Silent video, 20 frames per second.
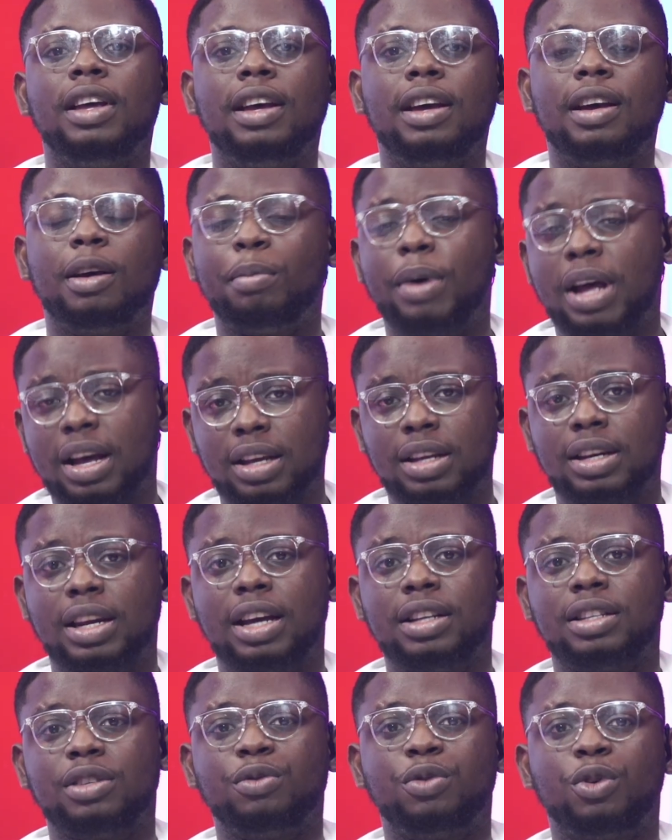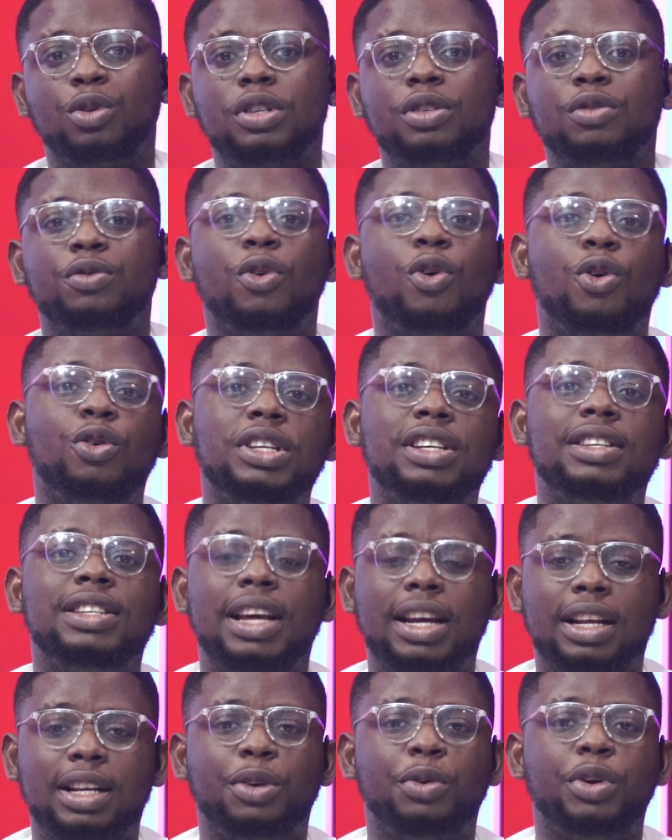Back in 1944, the
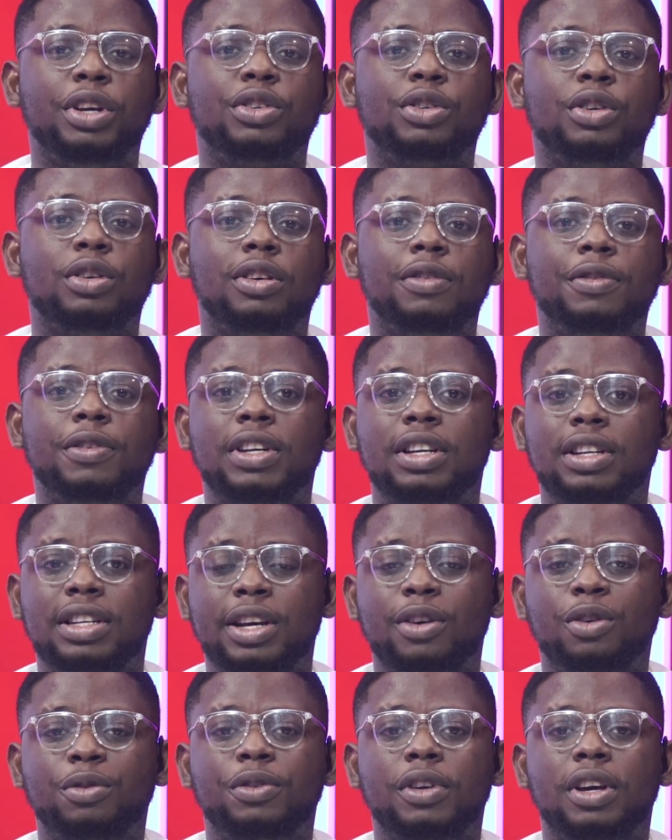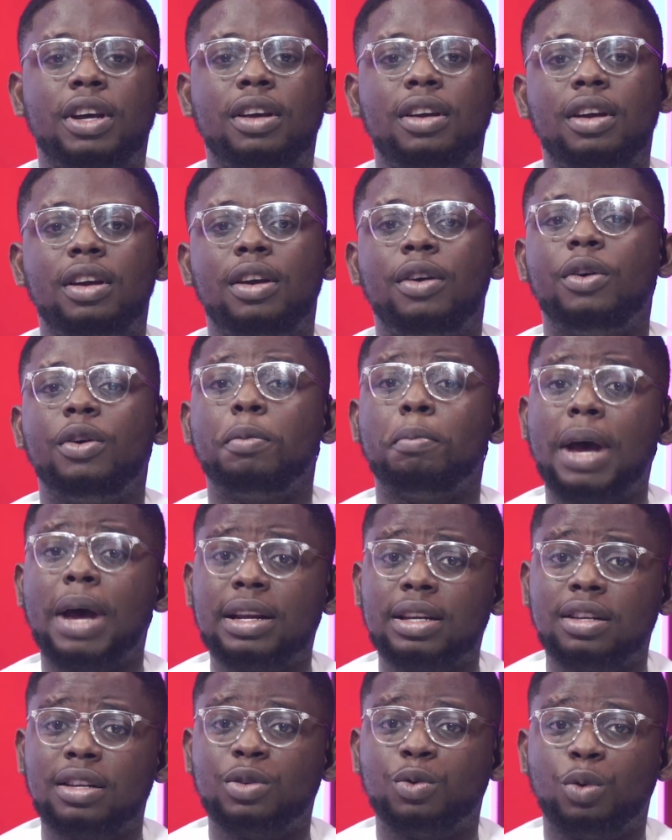Declaration of Philadelphia
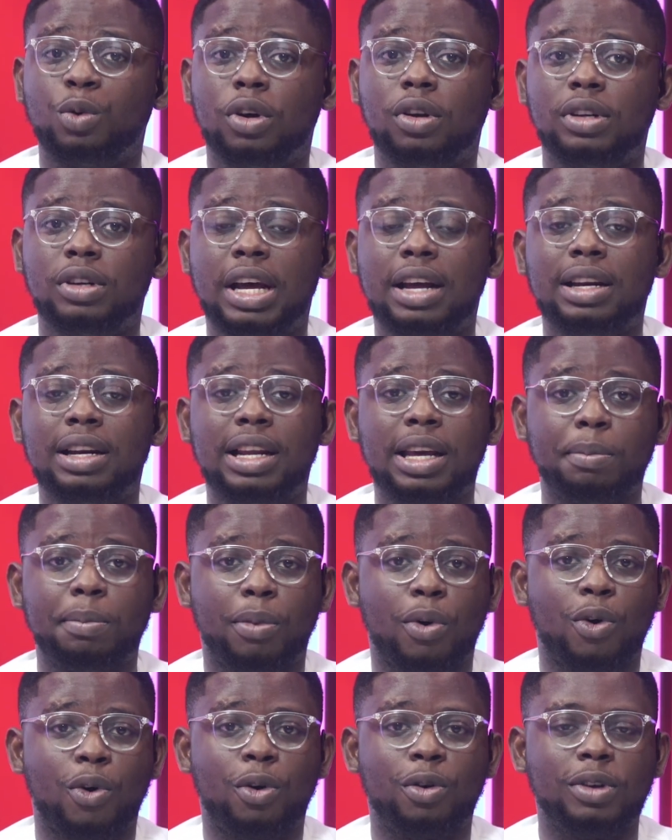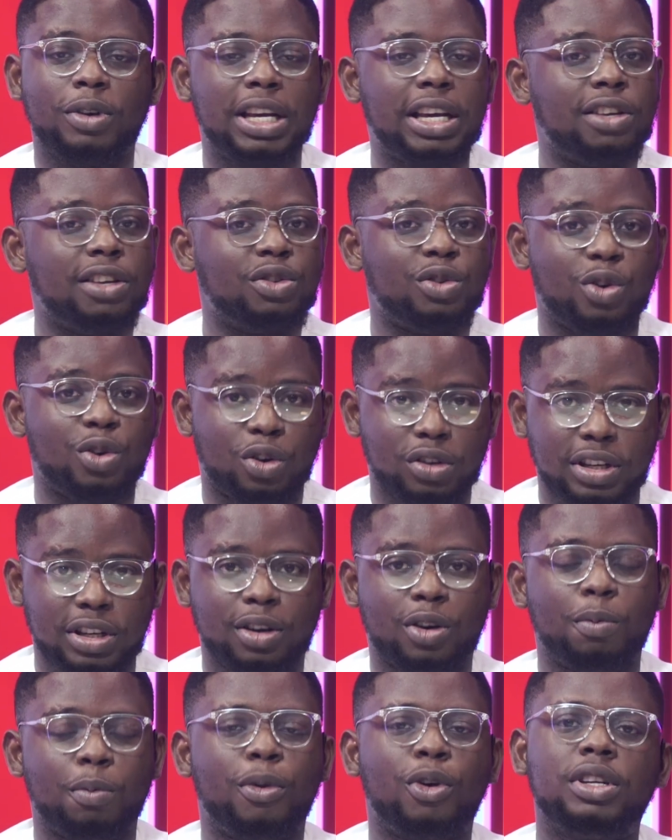reminded the world that labor is not a
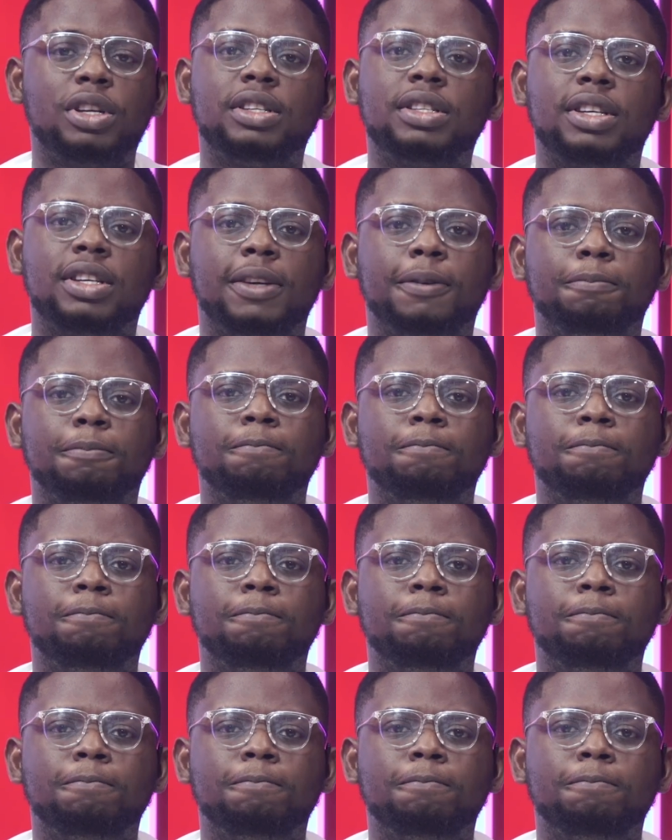commodity.